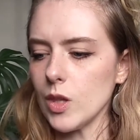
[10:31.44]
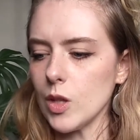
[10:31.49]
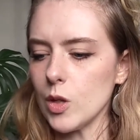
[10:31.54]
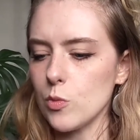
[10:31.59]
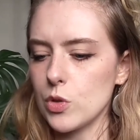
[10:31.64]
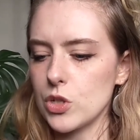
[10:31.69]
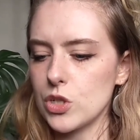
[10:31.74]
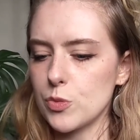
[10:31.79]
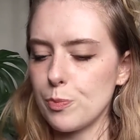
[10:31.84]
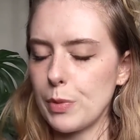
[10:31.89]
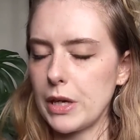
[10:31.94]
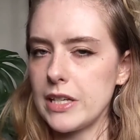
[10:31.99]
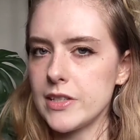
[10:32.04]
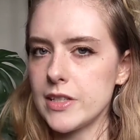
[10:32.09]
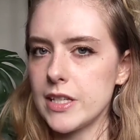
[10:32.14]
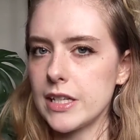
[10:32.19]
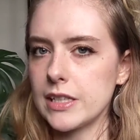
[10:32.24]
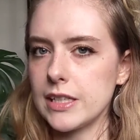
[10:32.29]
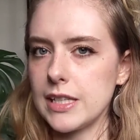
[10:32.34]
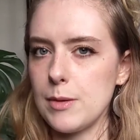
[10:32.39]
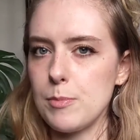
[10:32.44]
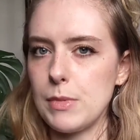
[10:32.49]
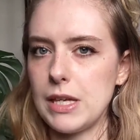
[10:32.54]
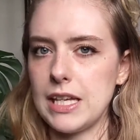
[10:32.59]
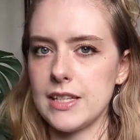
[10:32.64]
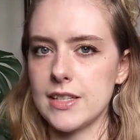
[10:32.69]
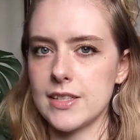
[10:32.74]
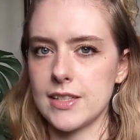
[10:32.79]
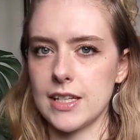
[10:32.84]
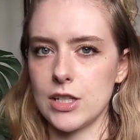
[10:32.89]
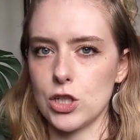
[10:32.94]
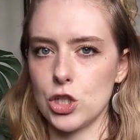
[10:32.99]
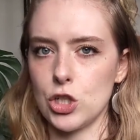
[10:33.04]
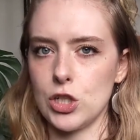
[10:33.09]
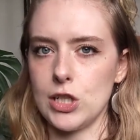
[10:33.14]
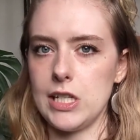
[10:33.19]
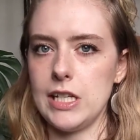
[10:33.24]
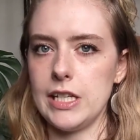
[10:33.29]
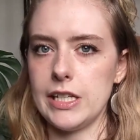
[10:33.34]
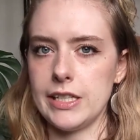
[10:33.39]
which basically means that
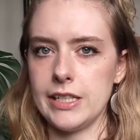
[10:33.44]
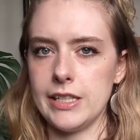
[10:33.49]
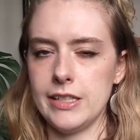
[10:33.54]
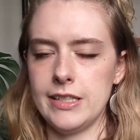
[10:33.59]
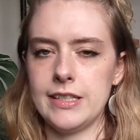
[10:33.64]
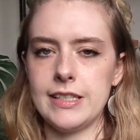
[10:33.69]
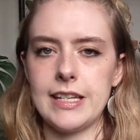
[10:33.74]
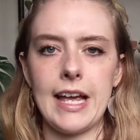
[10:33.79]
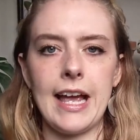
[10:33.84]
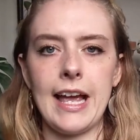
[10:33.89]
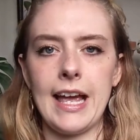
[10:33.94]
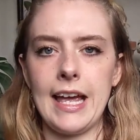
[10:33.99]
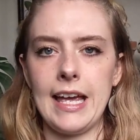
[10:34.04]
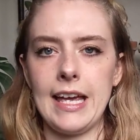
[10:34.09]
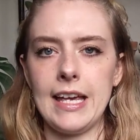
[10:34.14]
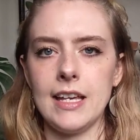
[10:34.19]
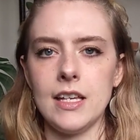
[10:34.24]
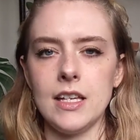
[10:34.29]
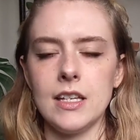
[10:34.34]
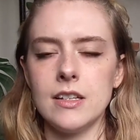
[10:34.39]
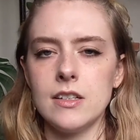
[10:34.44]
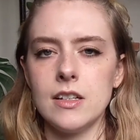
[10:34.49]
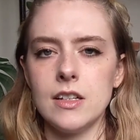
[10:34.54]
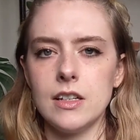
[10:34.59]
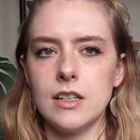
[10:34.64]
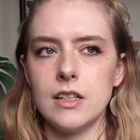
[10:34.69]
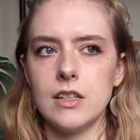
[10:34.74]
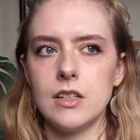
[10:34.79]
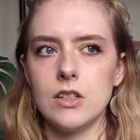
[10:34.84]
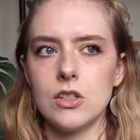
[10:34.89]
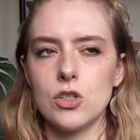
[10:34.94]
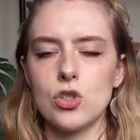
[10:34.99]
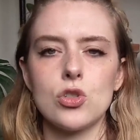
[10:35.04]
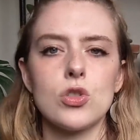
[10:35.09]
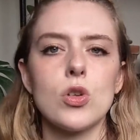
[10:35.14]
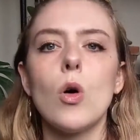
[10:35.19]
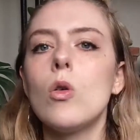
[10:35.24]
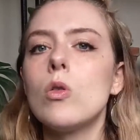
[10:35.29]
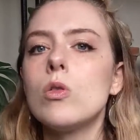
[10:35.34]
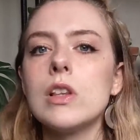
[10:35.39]
she is a
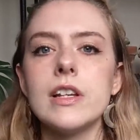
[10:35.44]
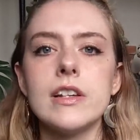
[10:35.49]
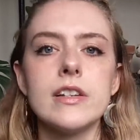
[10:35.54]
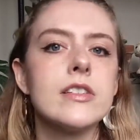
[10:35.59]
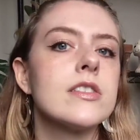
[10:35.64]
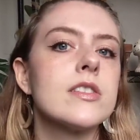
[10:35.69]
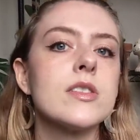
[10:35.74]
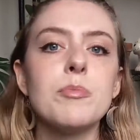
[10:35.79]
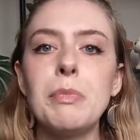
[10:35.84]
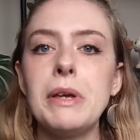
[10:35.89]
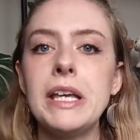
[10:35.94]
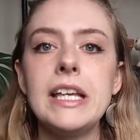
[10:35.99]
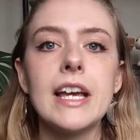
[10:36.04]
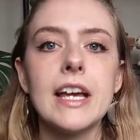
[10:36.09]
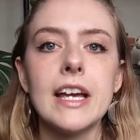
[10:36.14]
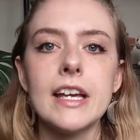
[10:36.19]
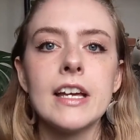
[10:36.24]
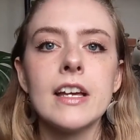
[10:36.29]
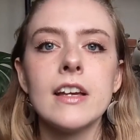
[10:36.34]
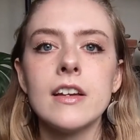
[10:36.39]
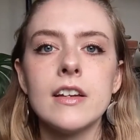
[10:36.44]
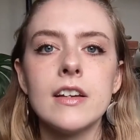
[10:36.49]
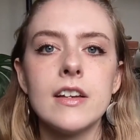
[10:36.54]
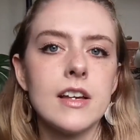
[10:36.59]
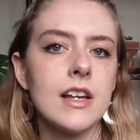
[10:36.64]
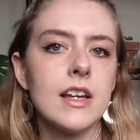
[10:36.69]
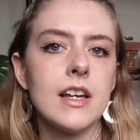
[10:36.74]
soulless being.